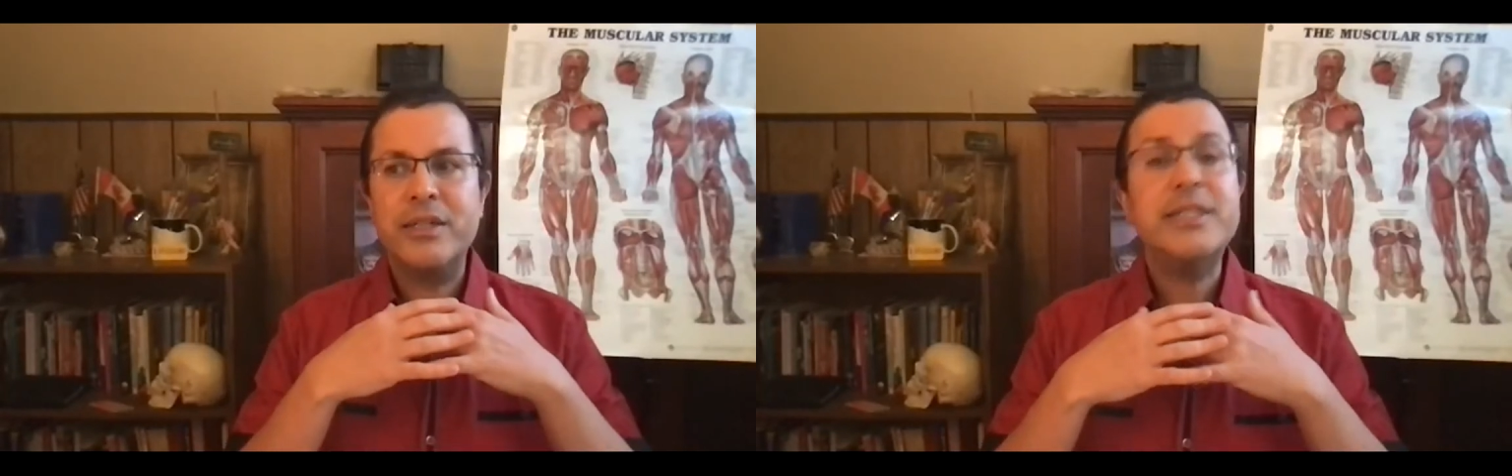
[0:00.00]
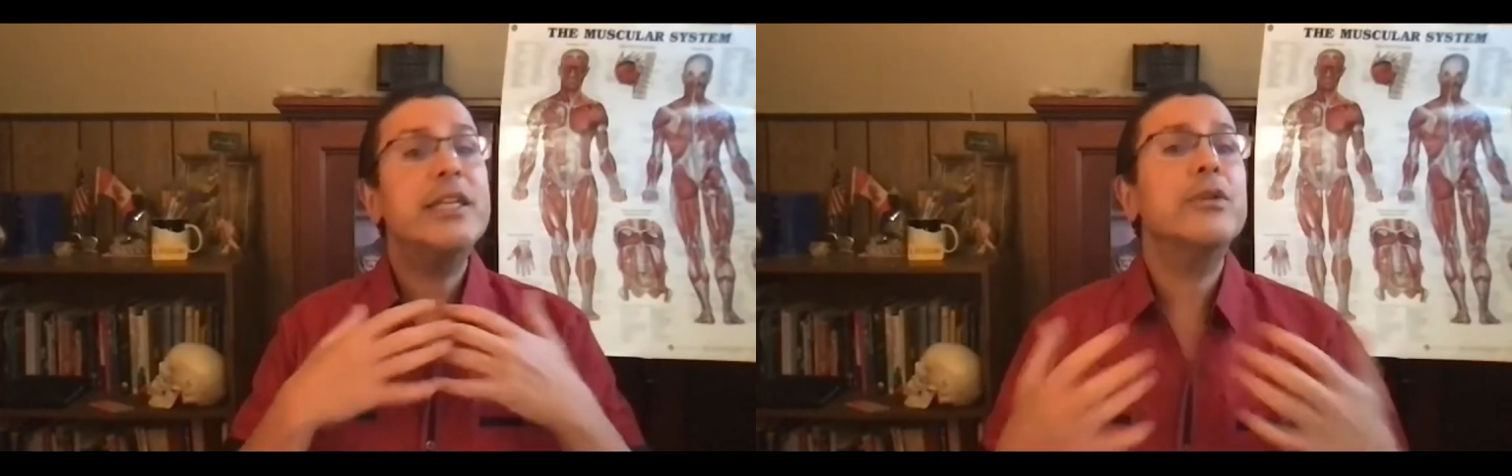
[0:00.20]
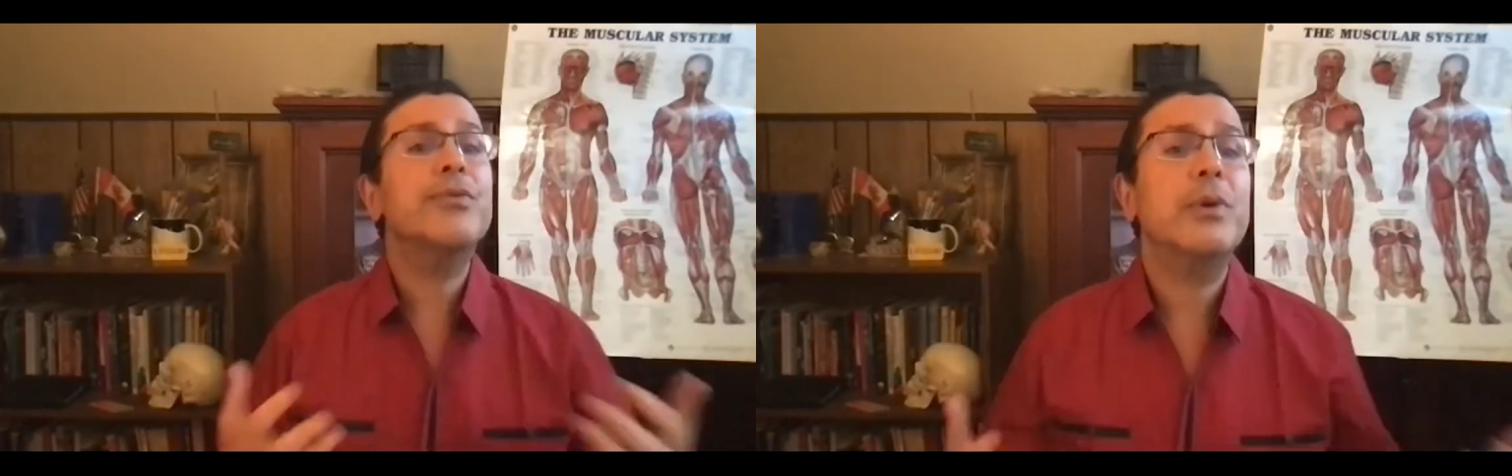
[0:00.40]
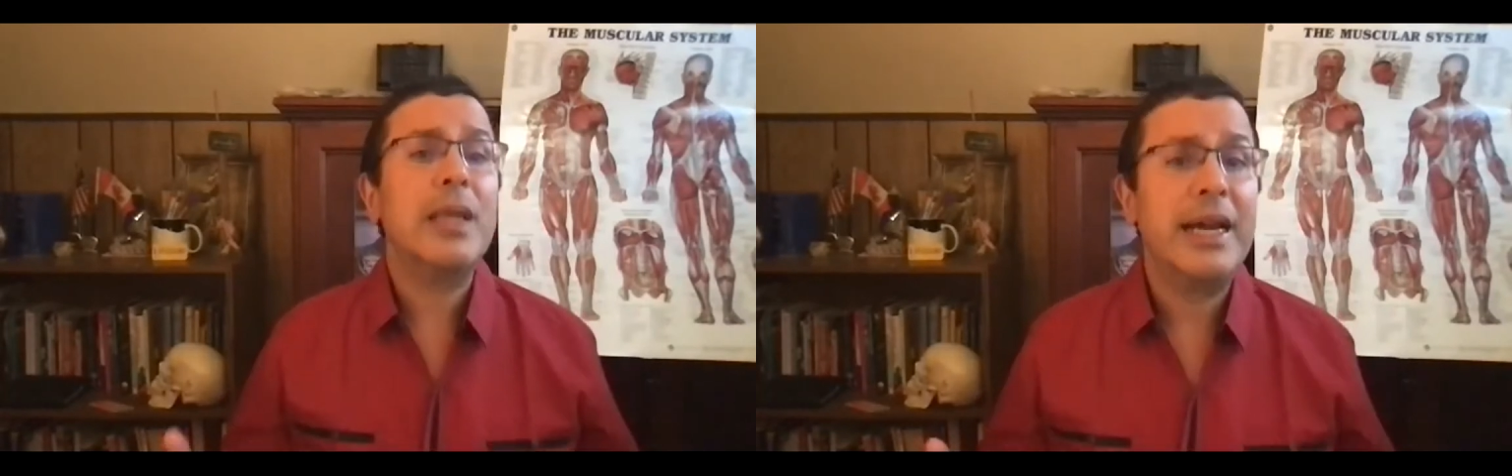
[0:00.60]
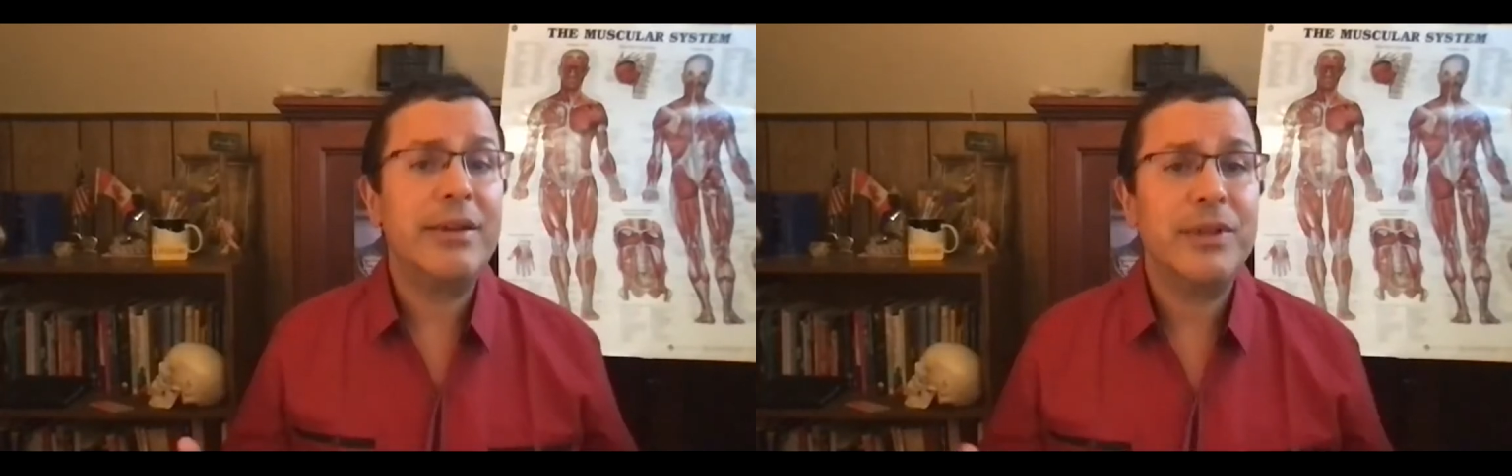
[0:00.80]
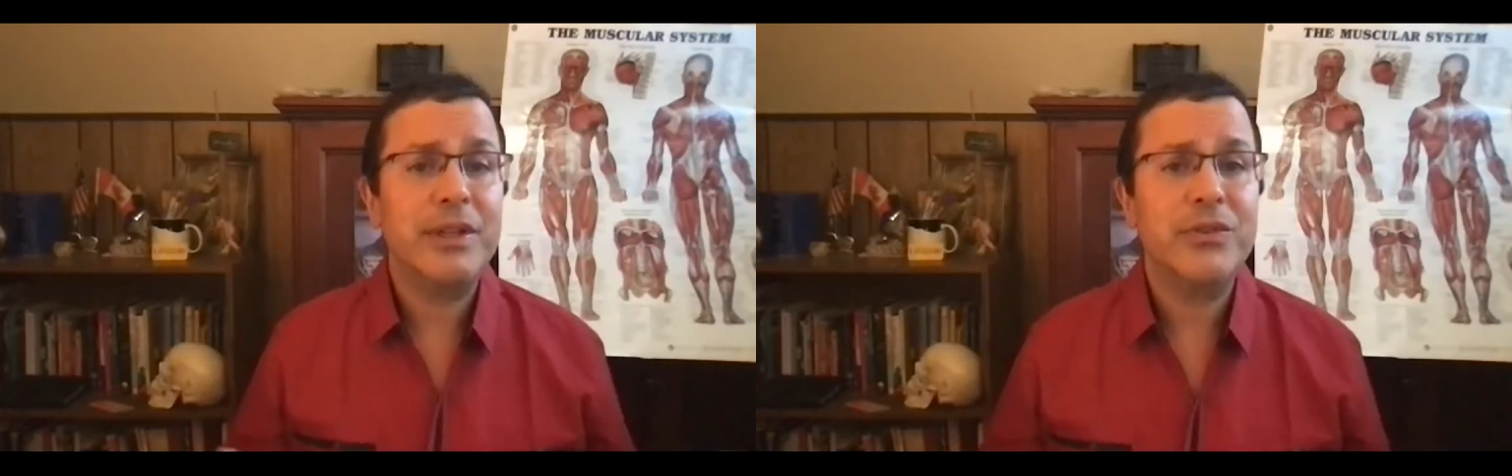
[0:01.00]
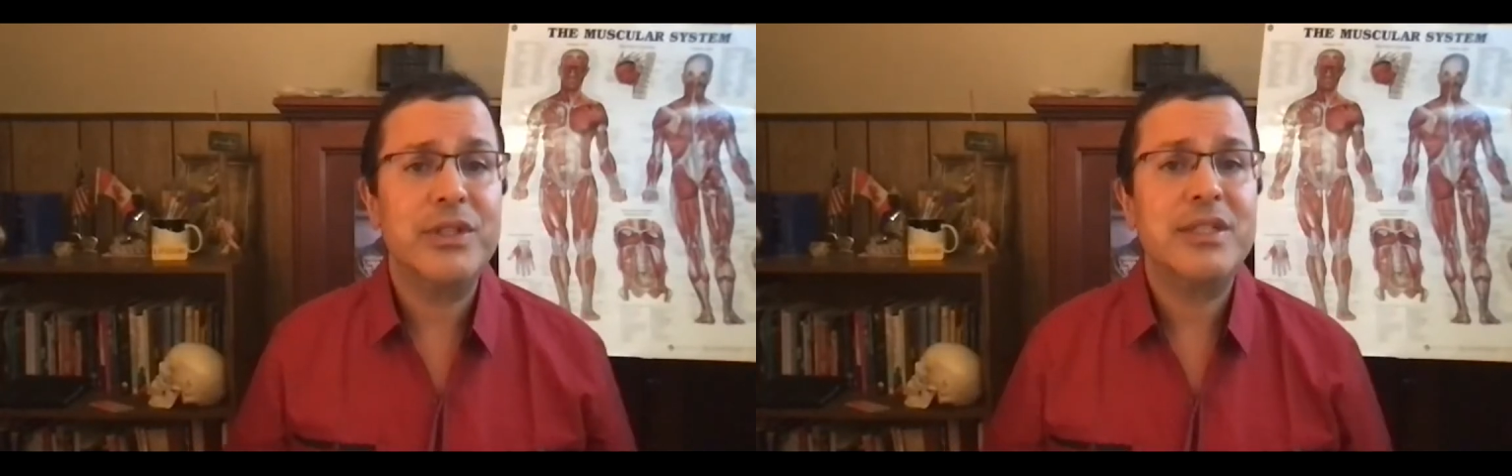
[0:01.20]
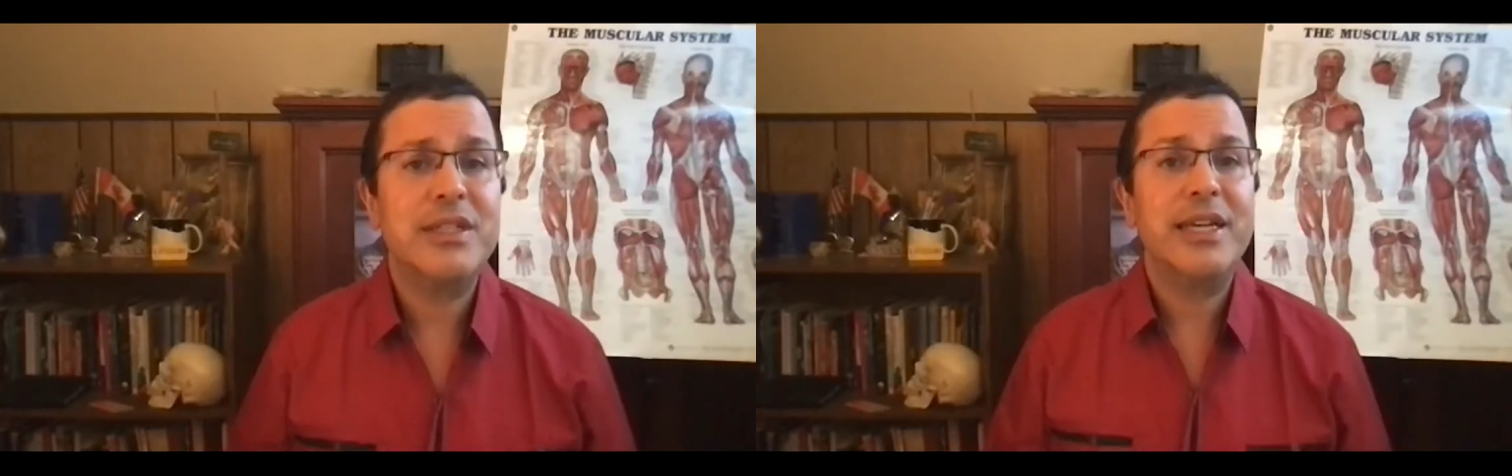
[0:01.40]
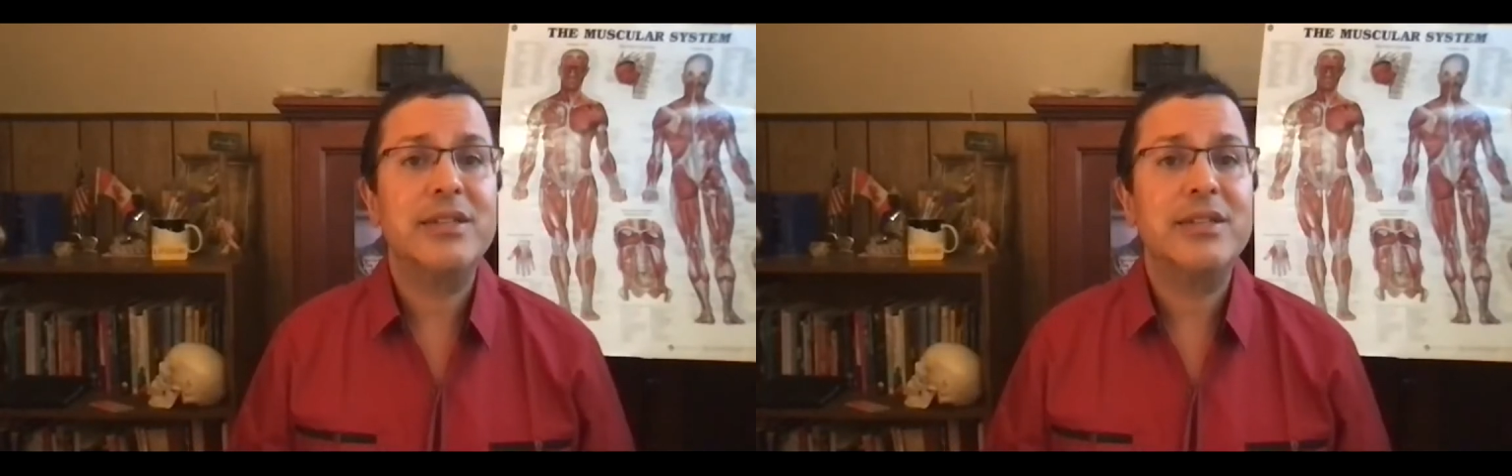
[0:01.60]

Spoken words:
skill for life, let's just say.